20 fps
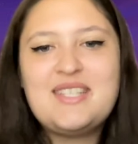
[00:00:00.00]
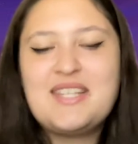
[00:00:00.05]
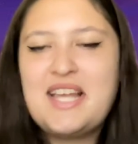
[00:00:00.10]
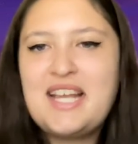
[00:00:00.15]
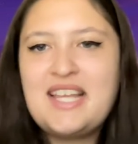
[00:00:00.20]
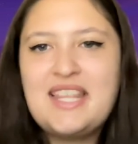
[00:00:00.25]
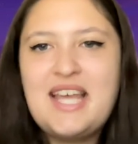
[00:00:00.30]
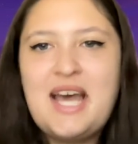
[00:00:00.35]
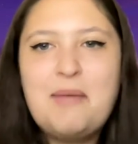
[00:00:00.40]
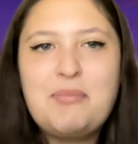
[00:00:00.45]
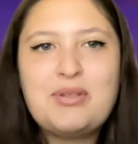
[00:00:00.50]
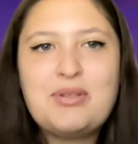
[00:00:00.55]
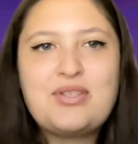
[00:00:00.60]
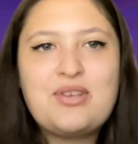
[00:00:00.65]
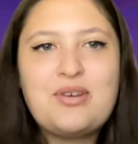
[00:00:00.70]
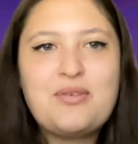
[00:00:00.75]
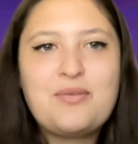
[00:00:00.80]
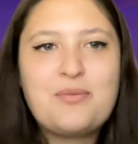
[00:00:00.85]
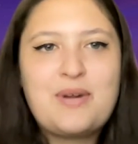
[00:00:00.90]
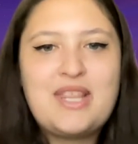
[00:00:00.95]
Like the
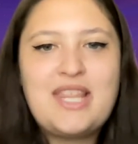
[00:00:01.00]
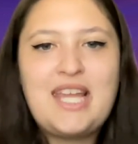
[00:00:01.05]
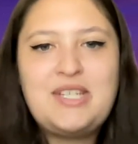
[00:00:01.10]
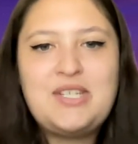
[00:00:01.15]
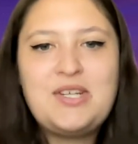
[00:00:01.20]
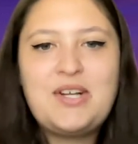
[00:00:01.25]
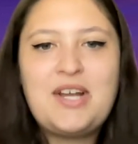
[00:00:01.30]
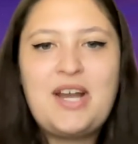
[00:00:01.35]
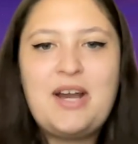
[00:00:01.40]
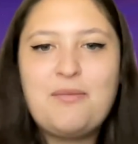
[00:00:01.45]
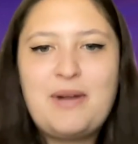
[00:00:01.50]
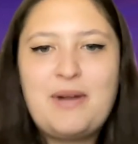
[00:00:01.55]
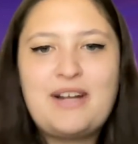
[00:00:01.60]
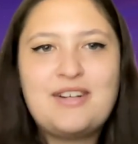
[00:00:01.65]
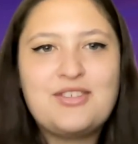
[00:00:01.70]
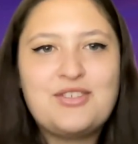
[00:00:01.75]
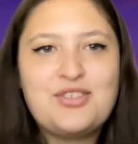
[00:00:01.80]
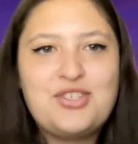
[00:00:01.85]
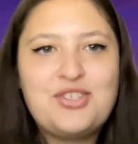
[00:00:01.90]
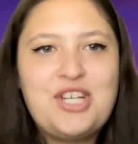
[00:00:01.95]
episode where they took out
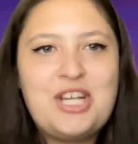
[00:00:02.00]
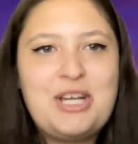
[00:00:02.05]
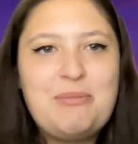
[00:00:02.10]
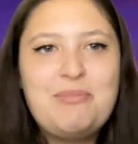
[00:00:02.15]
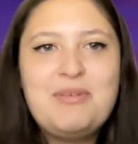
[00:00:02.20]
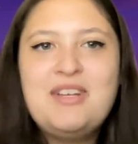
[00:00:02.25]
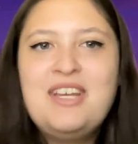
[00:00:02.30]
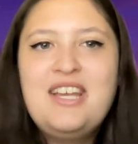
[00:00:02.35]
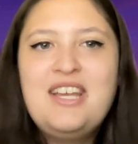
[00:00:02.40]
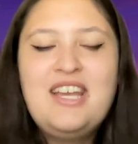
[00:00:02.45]
Wrecker's chip